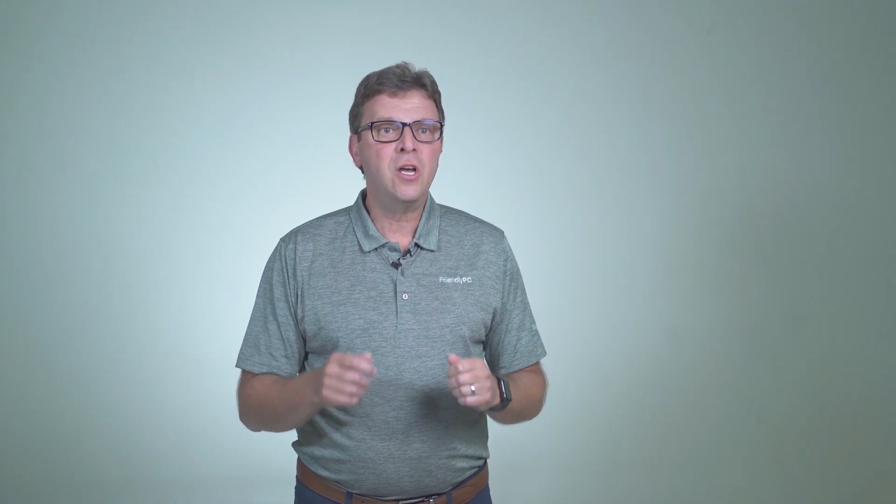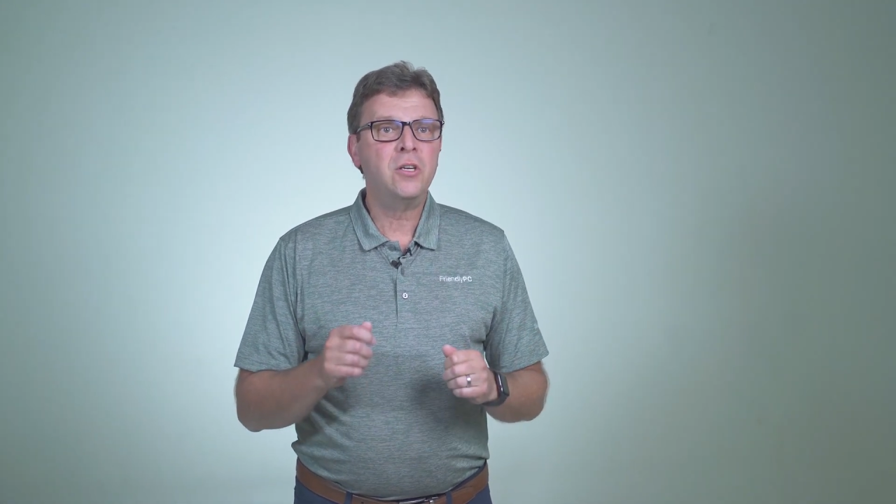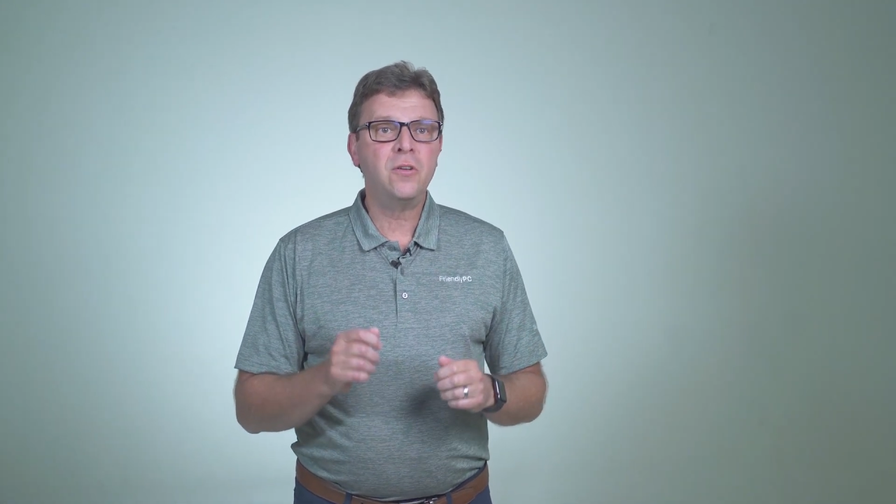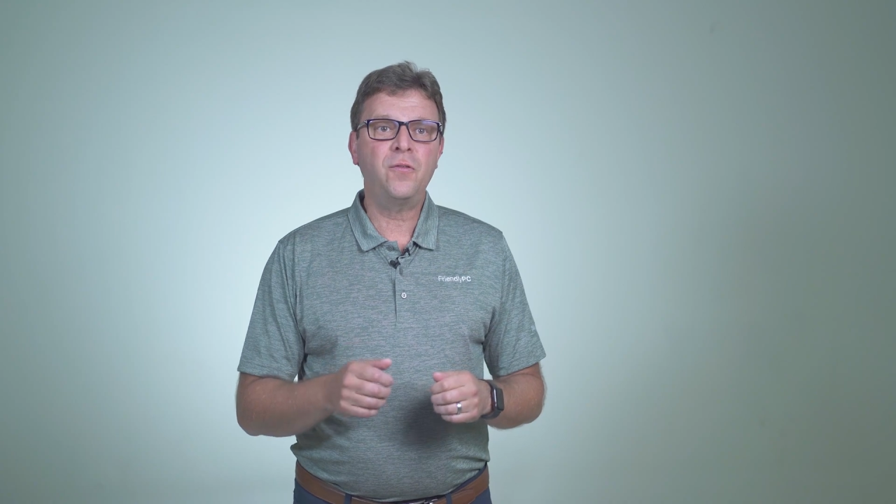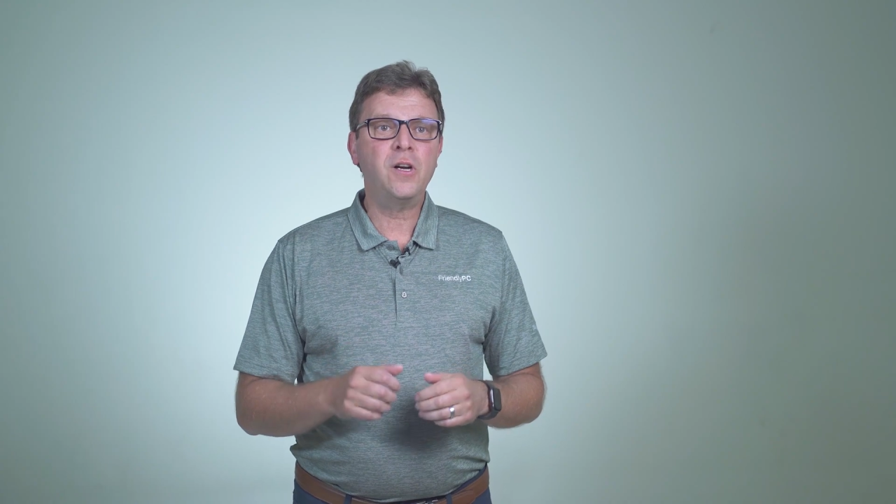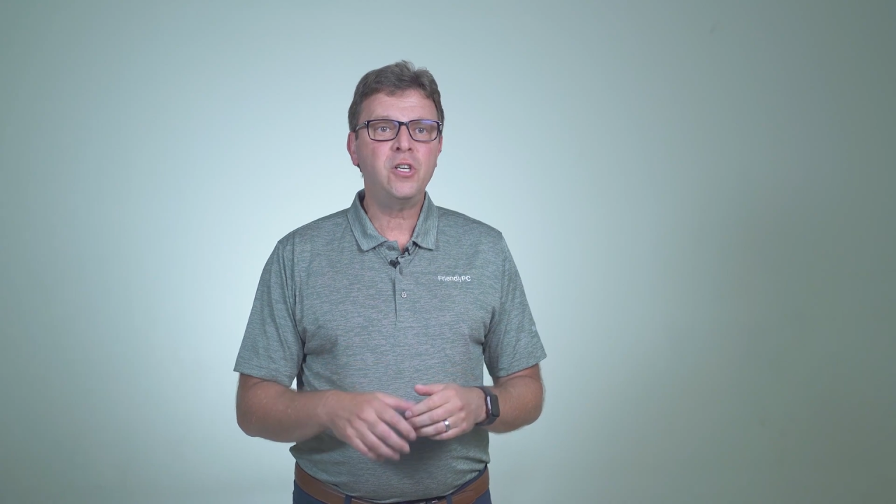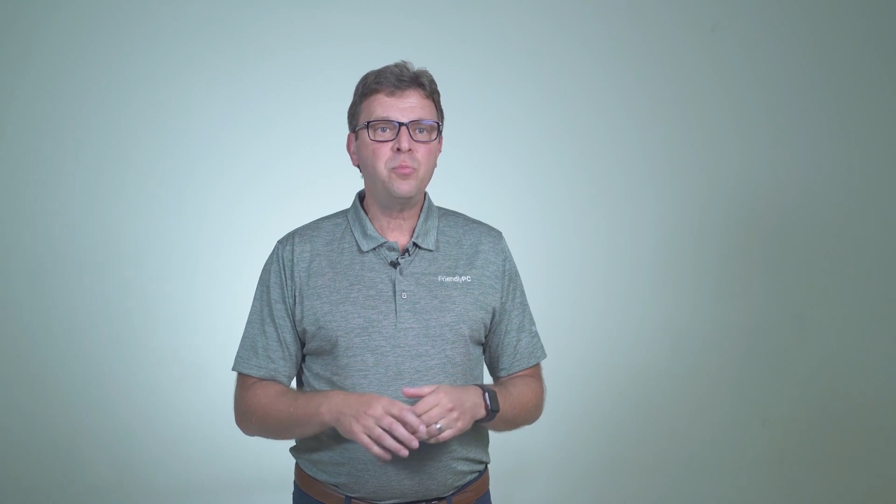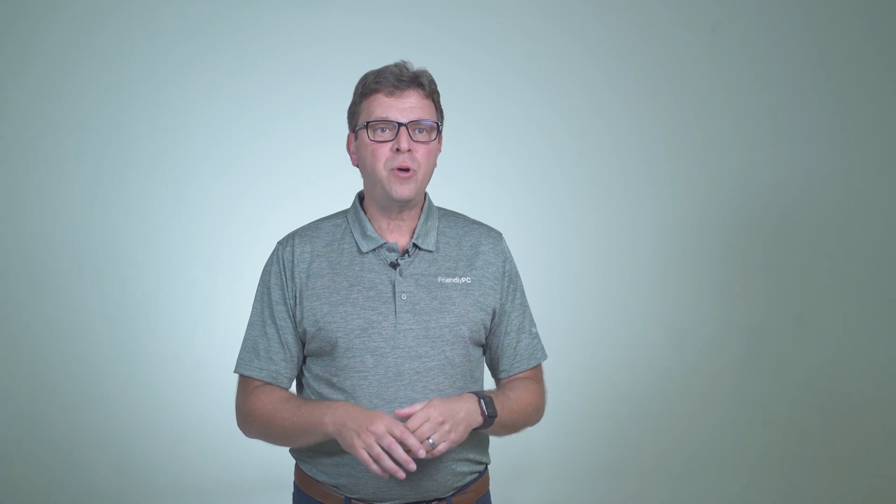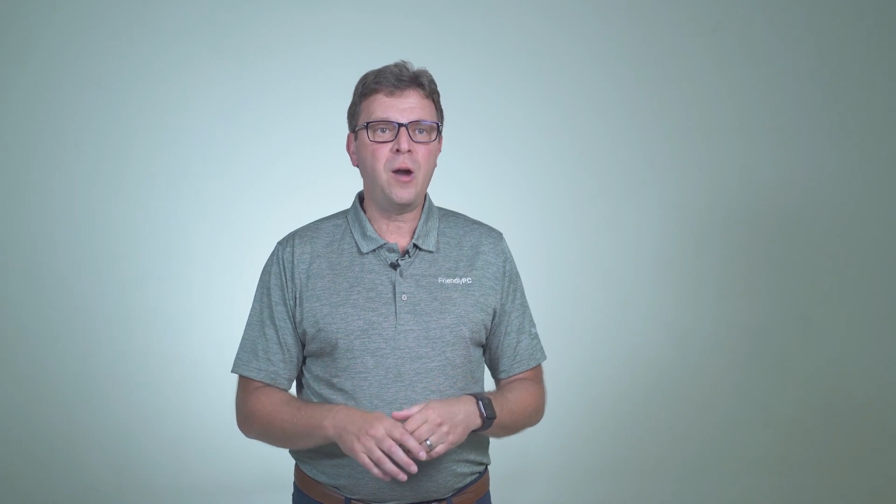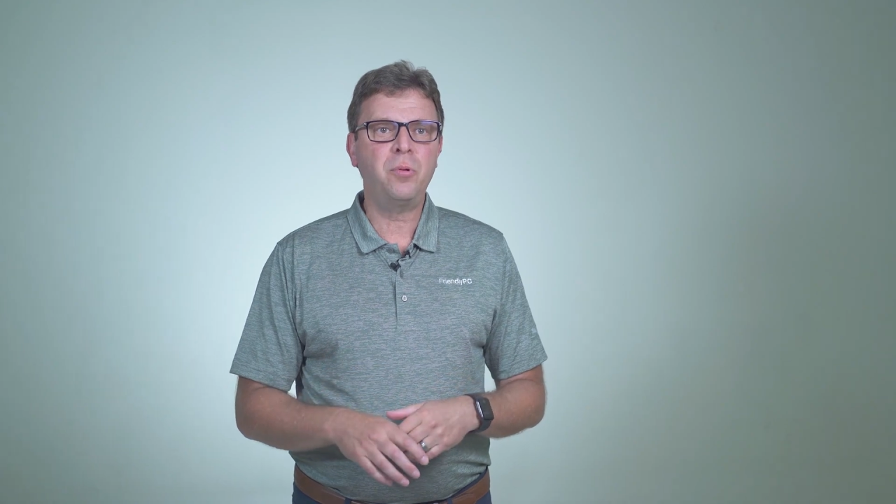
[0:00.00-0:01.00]
to function
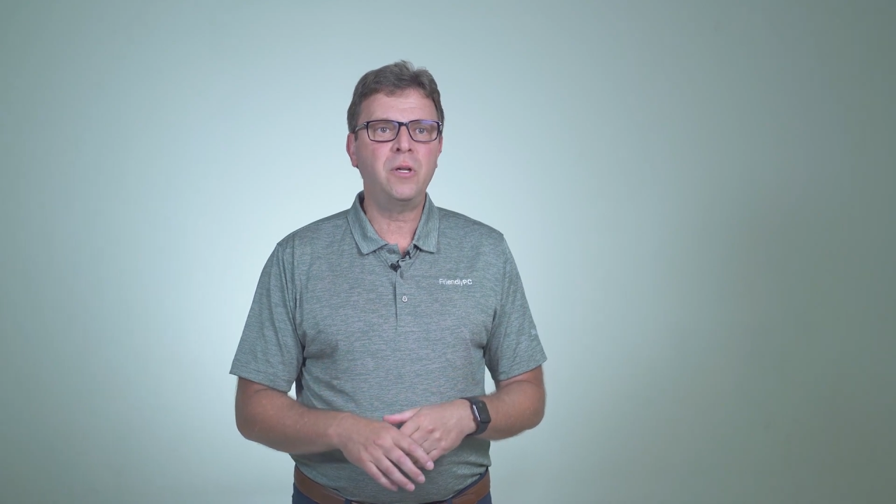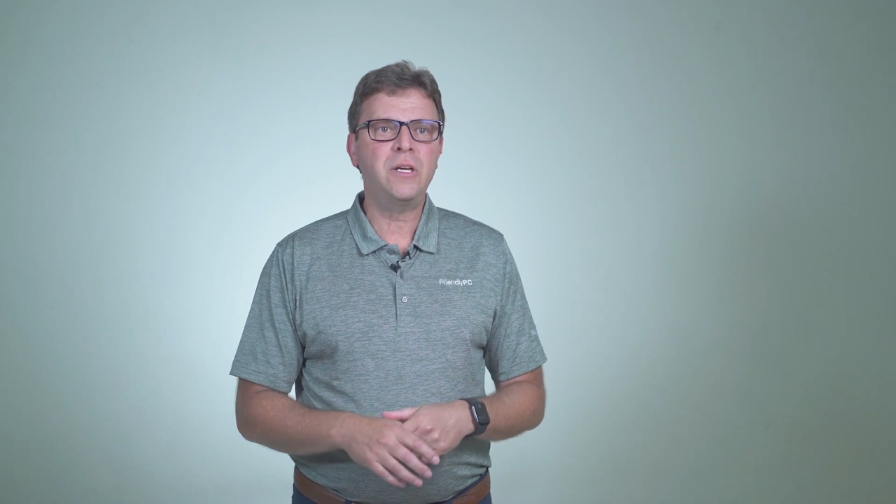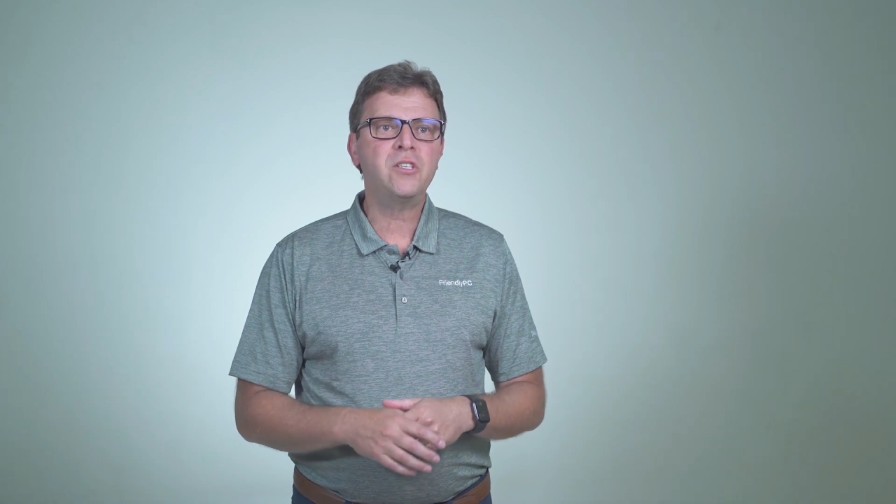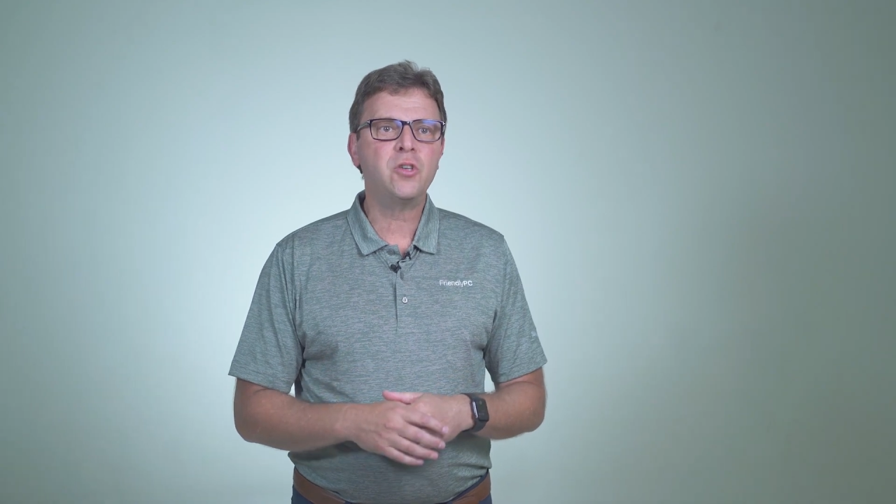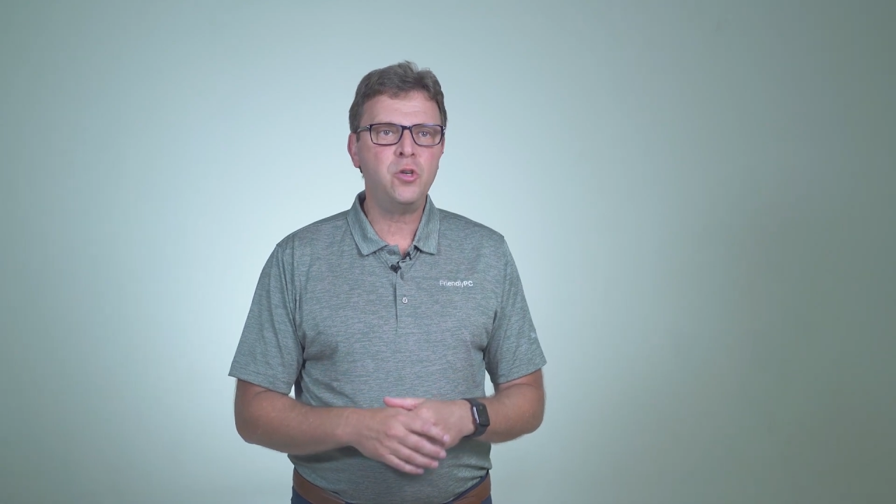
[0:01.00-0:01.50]
properly so